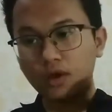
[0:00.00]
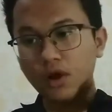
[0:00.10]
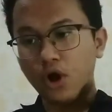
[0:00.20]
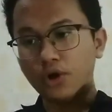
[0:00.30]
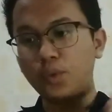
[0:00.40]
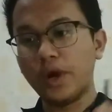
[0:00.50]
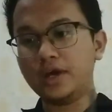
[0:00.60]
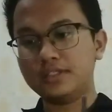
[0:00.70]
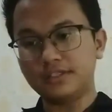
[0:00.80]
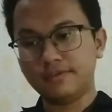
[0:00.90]
on
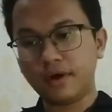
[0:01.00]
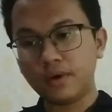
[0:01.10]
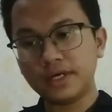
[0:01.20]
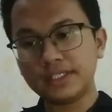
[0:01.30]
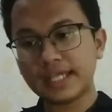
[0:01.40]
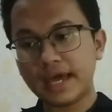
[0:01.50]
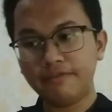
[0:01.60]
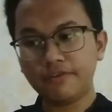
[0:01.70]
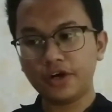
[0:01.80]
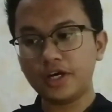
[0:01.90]
where to focus
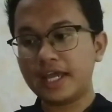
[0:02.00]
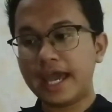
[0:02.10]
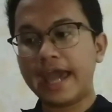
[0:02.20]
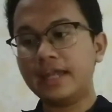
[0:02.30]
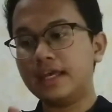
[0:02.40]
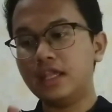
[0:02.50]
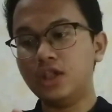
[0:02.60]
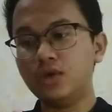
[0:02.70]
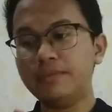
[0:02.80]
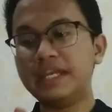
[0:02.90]
effort and
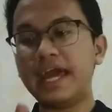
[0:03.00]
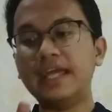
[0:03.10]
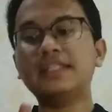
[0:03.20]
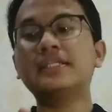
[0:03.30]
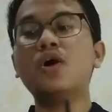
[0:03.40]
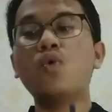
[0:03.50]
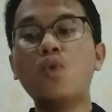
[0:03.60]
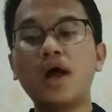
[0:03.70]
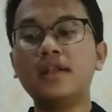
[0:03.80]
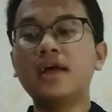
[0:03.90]
illuminate
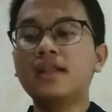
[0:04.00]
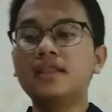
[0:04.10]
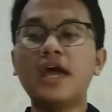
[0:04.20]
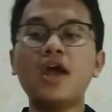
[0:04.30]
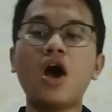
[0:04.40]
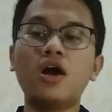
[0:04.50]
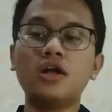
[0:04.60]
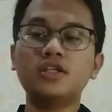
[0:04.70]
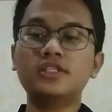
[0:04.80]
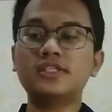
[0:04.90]
what they
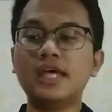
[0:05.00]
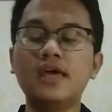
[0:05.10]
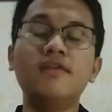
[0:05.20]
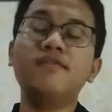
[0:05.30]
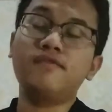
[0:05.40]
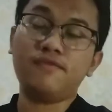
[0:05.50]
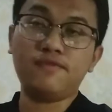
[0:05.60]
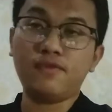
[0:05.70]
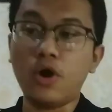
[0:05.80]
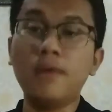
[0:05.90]
are to take
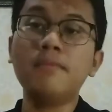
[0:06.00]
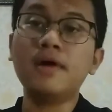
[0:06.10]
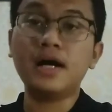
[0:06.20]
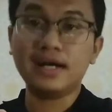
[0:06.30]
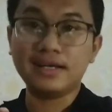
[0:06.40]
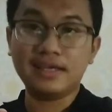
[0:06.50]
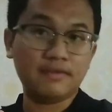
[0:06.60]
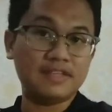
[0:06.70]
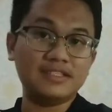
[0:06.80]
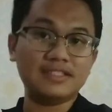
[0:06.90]
from a
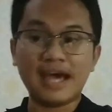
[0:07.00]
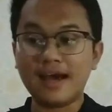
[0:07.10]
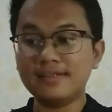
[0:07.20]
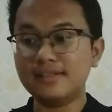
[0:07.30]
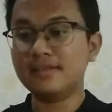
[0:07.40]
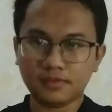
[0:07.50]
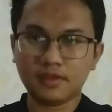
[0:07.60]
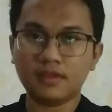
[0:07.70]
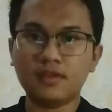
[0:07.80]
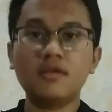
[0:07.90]
given task.
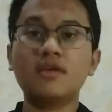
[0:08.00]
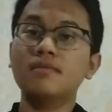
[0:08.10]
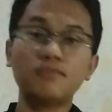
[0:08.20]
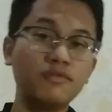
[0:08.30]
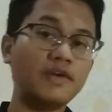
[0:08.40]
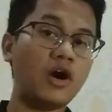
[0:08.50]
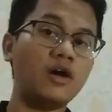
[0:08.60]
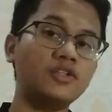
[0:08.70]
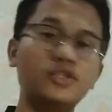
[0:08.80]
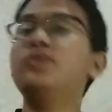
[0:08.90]
Moving
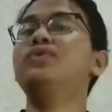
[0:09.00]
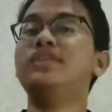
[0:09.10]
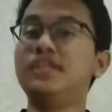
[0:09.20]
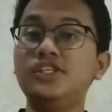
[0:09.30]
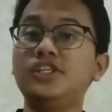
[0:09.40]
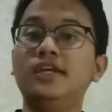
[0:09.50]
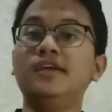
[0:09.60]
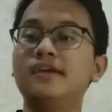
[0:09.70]
on to teaching.